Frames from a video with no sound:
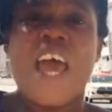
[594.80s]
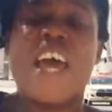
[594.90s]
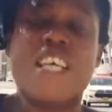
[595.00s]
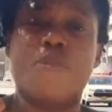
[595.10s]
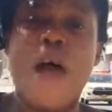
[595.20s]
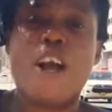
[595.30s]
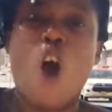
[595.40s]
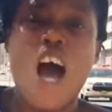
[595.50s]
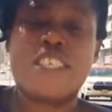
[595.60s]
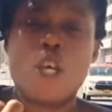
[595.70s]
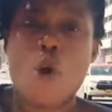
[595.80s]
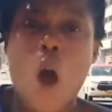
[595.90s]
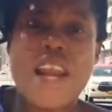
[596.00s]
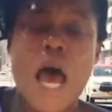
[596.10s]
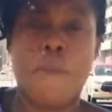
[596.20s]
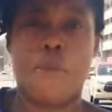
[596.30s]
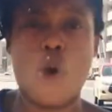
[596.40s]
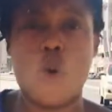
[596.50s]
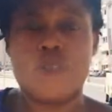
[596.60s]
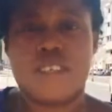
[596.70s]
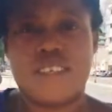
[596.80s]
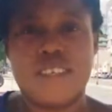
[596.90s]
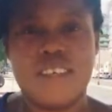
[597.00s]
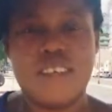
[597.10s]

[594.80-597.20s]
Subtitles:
It may cost you an abuse.